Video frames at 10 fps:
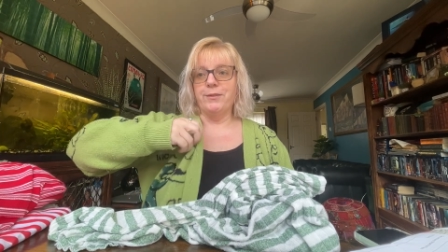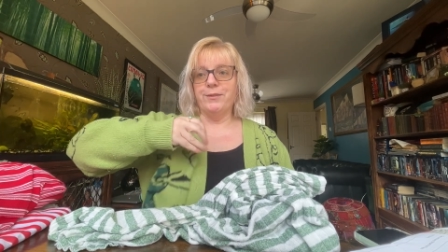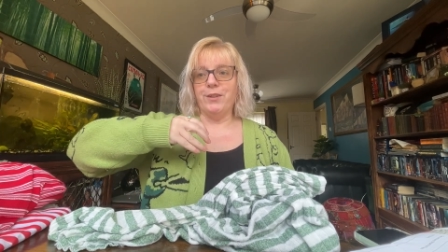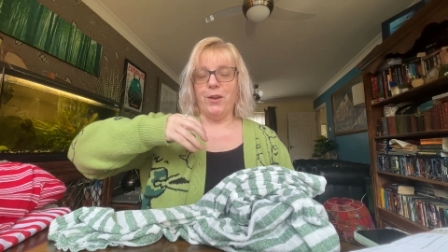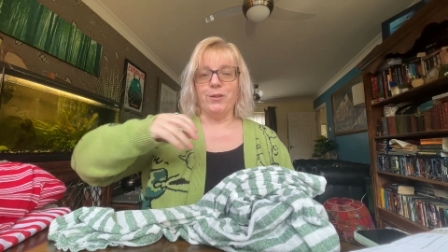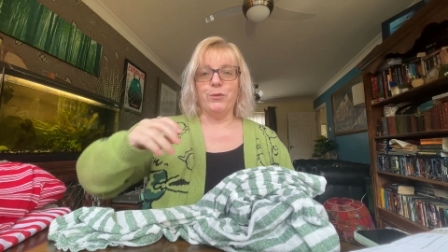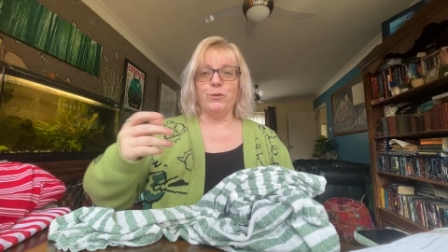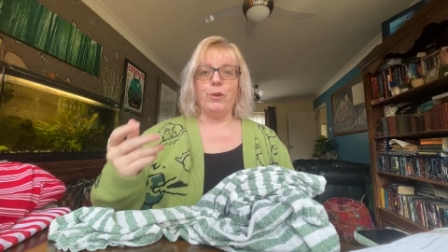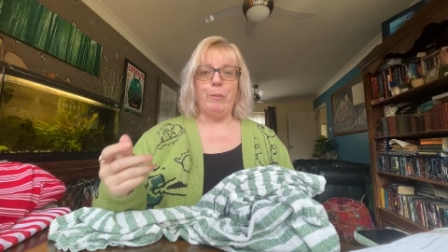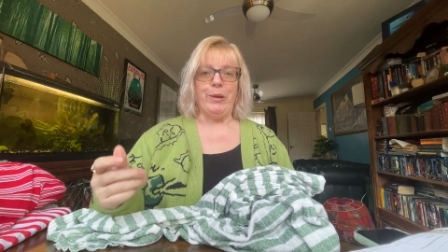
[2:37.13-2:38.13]
dinosaur
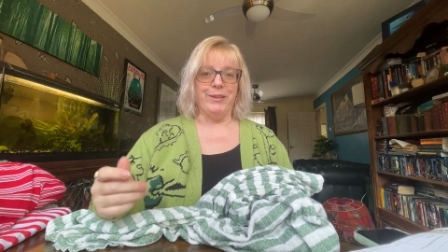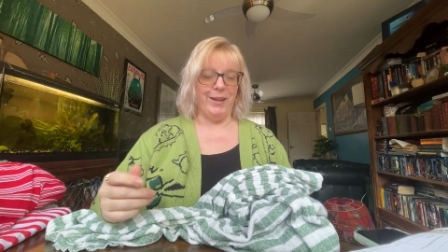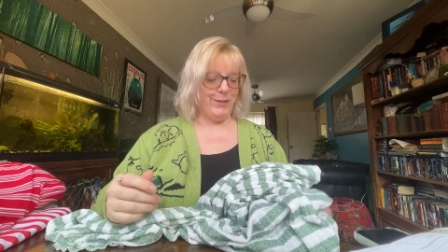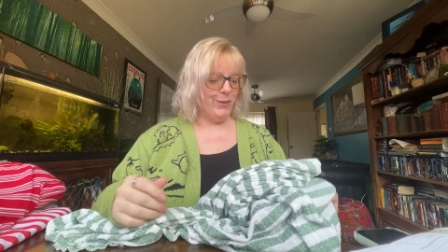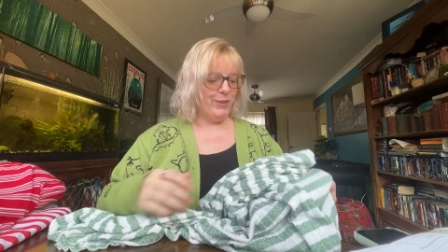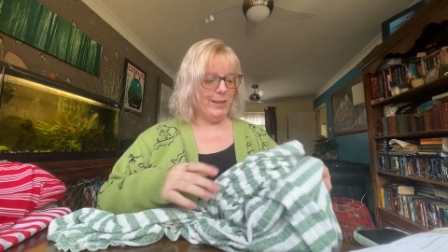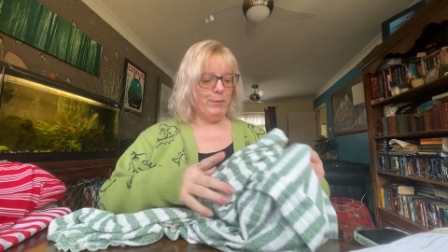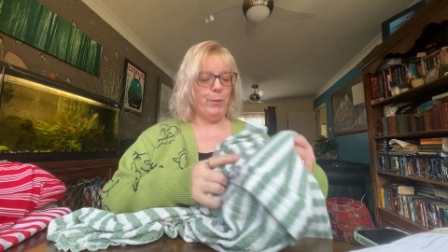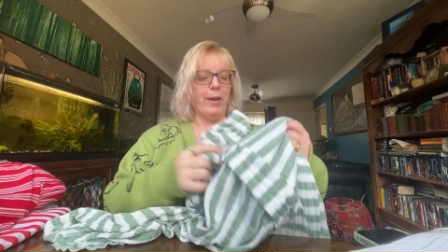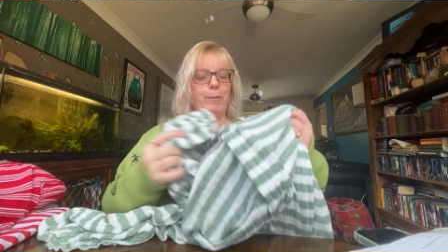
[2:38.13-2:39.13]
jumpers. I do seem
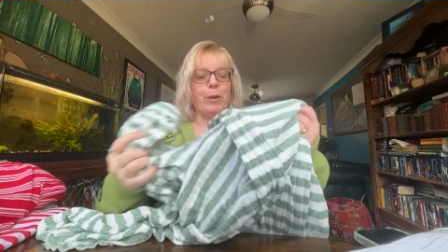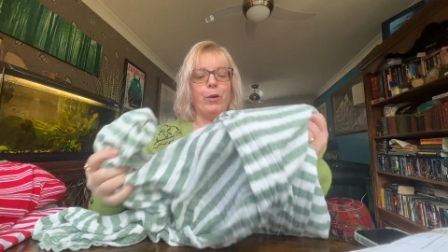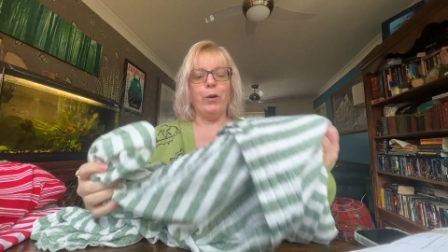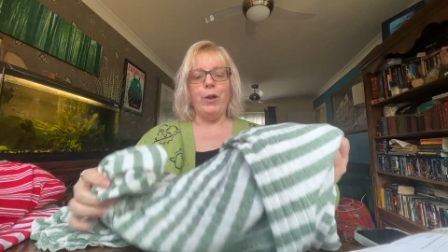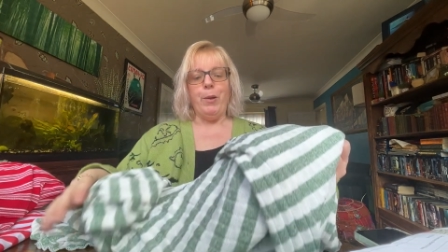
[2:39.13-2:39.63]
to wear them a lot,